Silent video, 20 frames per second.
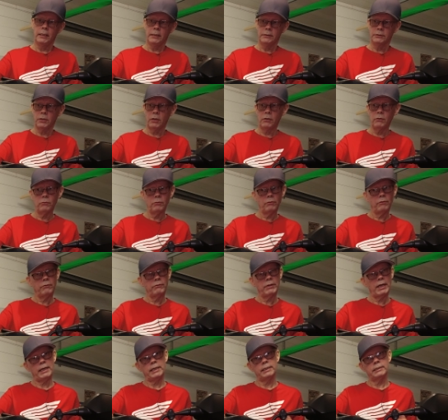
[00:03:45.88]
So
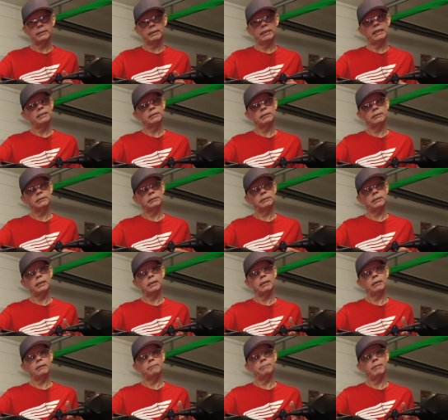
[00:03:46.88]
that is
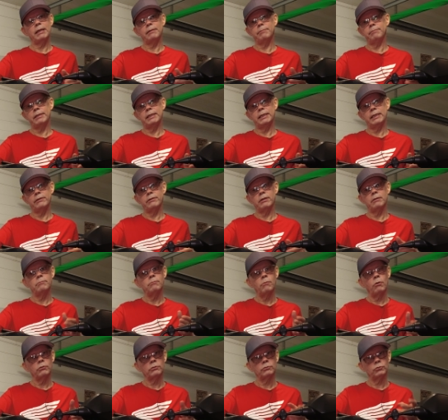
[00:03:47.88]
uh, maybe the
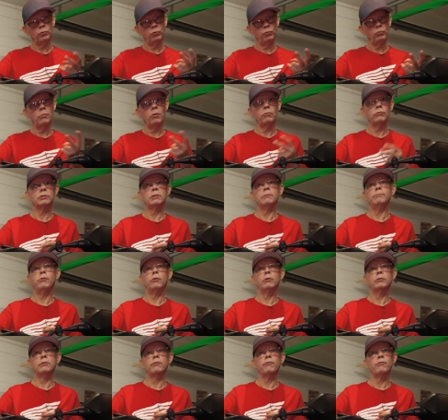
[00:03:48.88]
mo two most
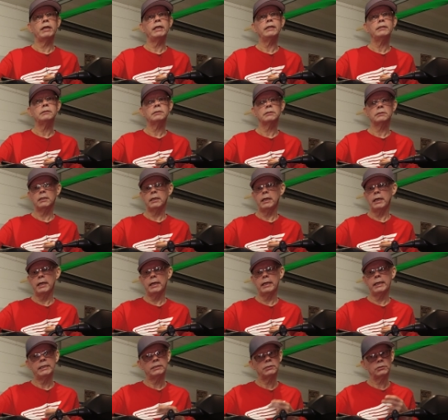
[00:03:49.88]
important things.
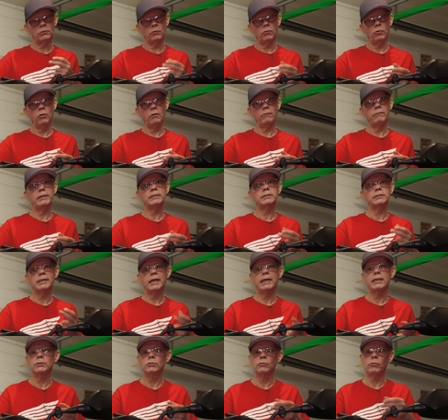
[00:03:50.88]
Uh, it's always
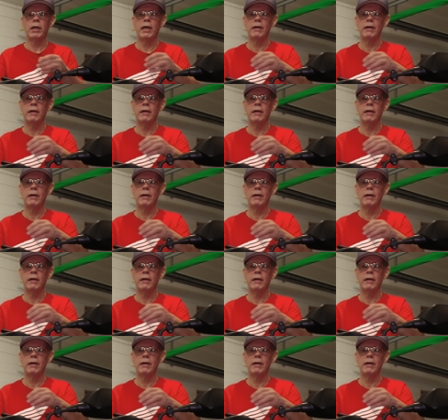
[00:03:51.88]
nice to